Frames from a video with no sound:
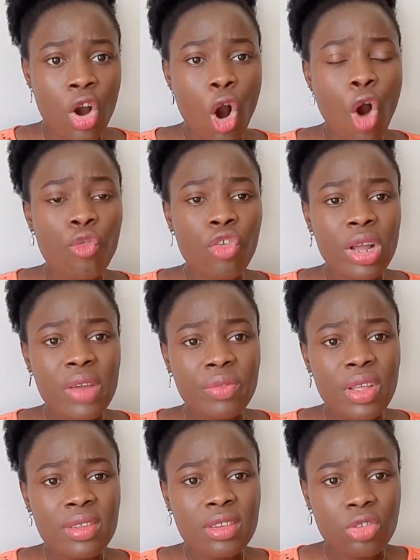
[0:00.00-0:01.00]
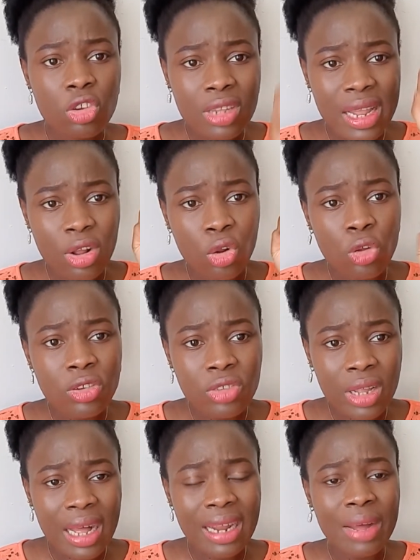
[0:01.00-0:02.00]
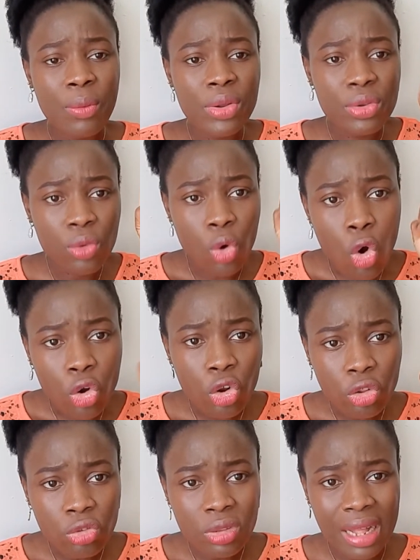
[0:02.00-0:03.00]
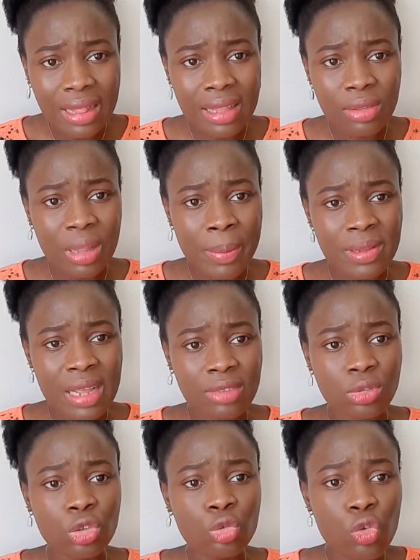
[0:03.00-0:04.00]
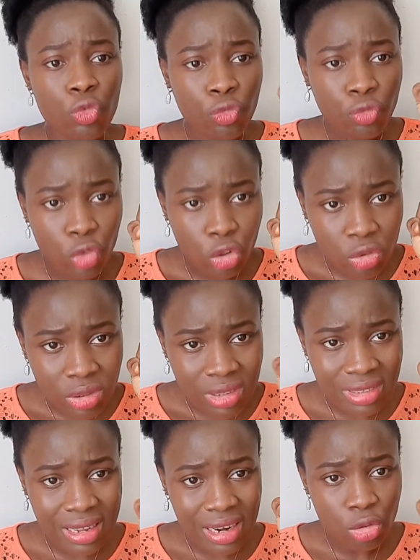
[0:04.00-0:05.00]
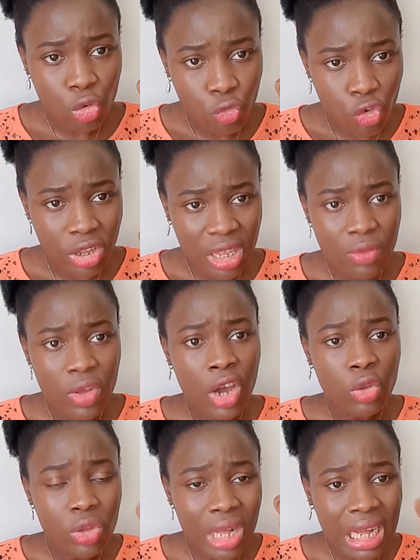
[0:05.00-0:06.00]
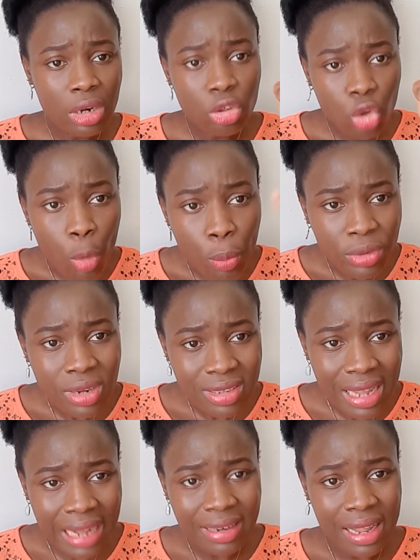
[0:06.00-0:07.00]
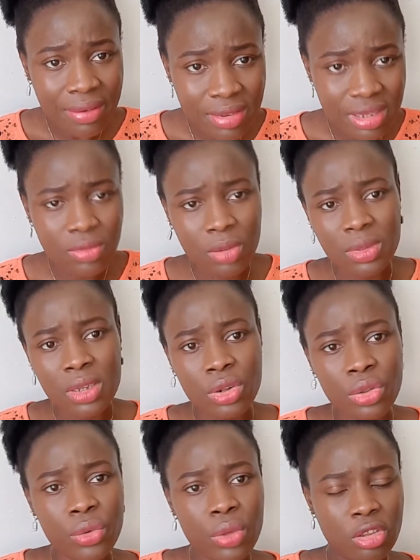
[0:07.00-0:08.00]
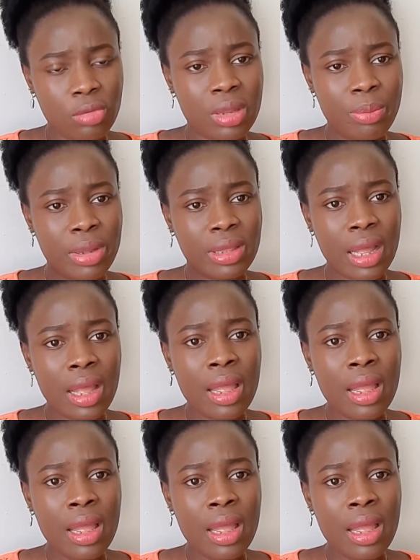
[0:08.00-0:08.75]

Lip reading: Unforgiveness is just like closing the hand, and when you hold on to that thing that person has done, you've not decided to forgive, you cannot open this hand and receive something new and something better.